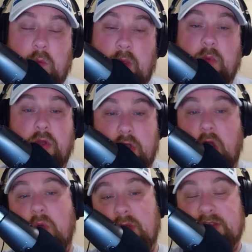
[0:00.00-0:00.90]
we were
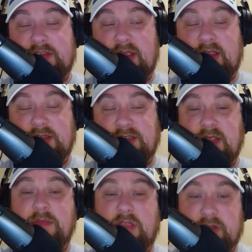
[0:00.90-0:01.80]
known as a
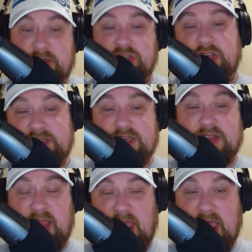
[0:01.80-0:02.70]
team that could adjust
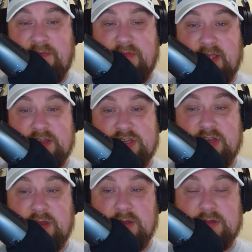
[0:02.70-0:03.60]
at the half last
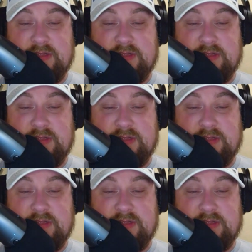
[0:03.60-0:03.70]
year.